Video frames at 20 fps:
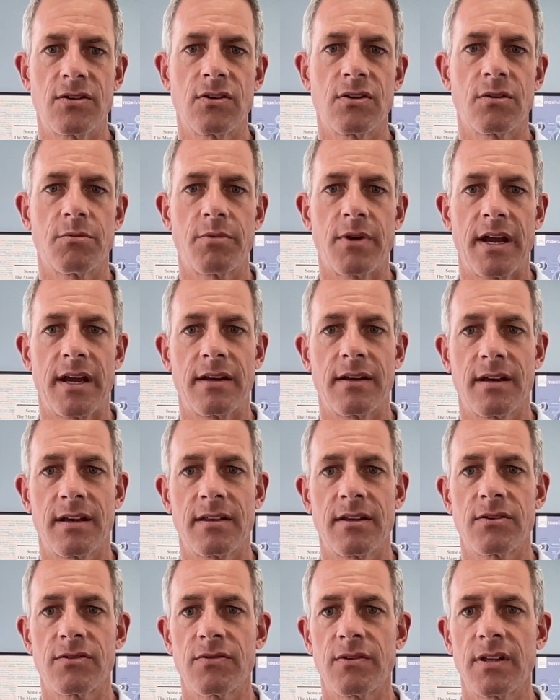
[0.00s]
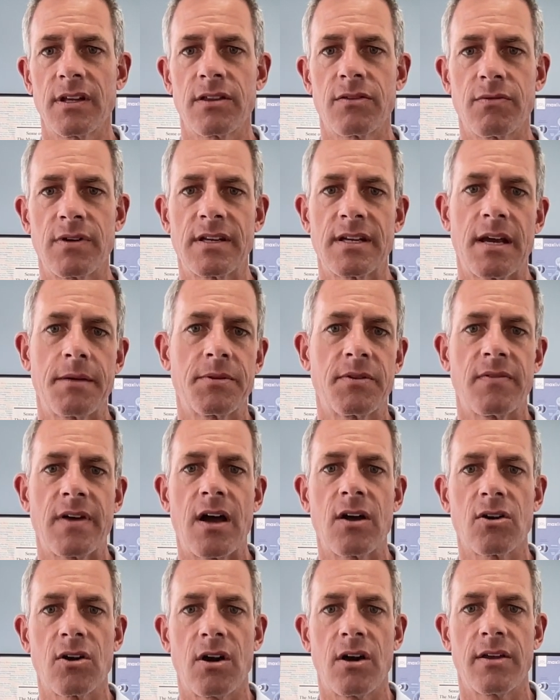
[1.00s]
to your brain. And there's really three types of
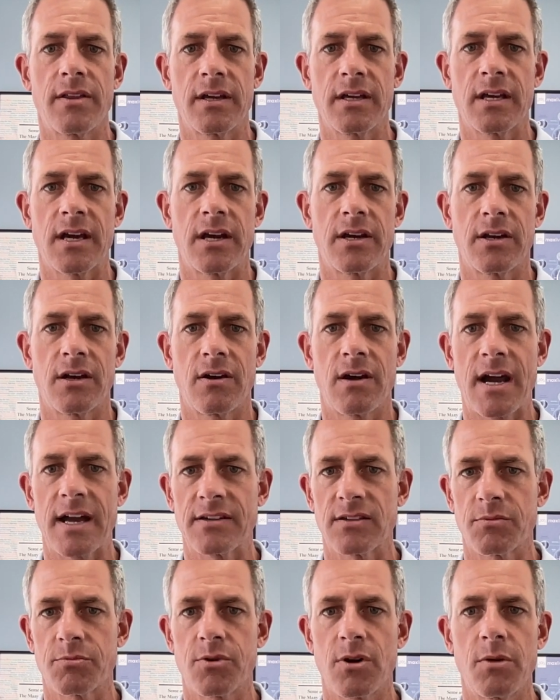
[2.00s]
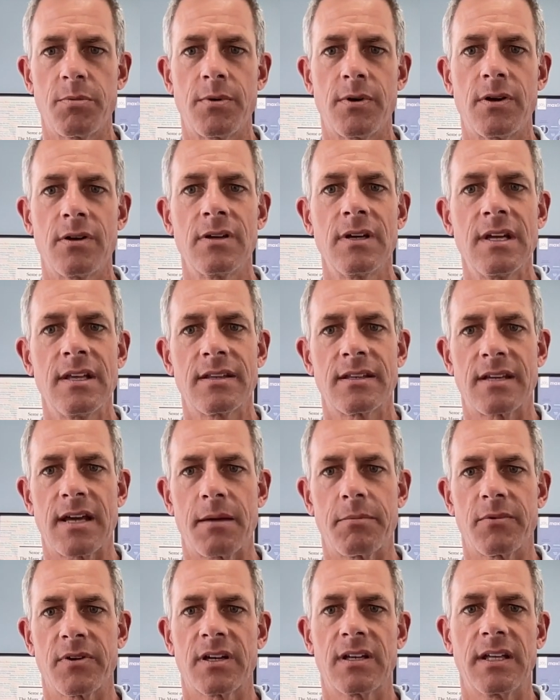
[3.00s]
alcohol that you got to know isopropyl, the
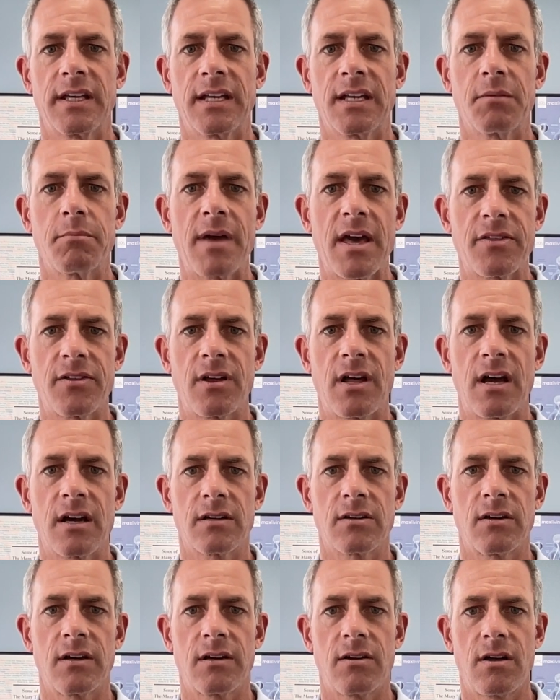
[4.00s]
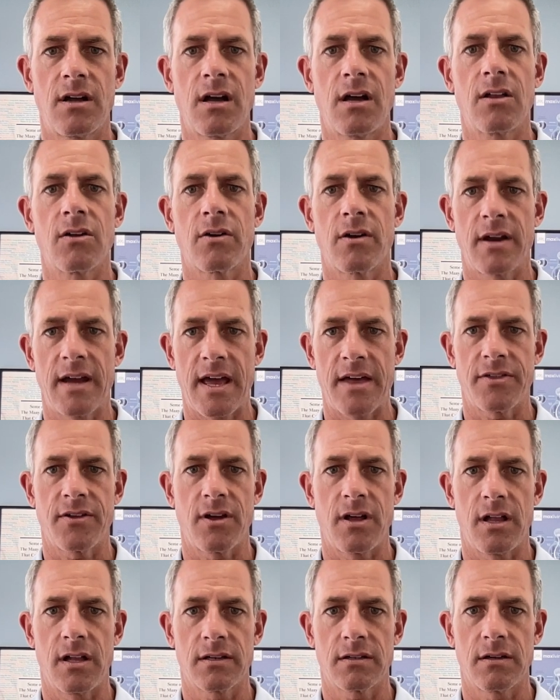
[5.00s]
type of cleaning, methyl alcohol, or
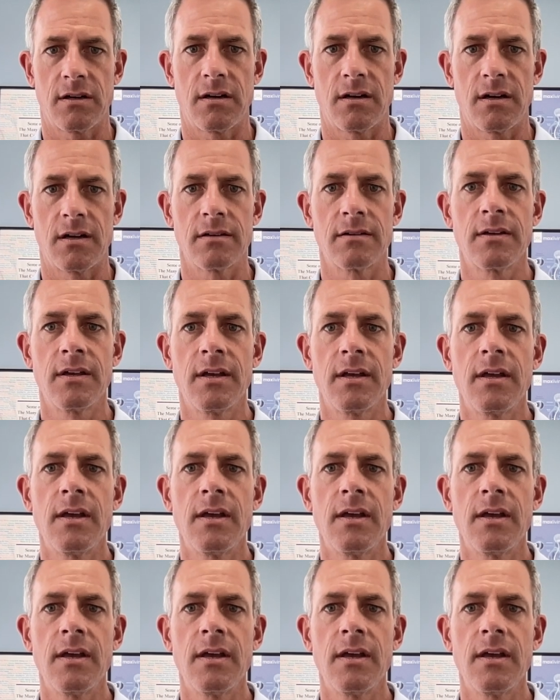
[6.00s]
ethyl alcohol.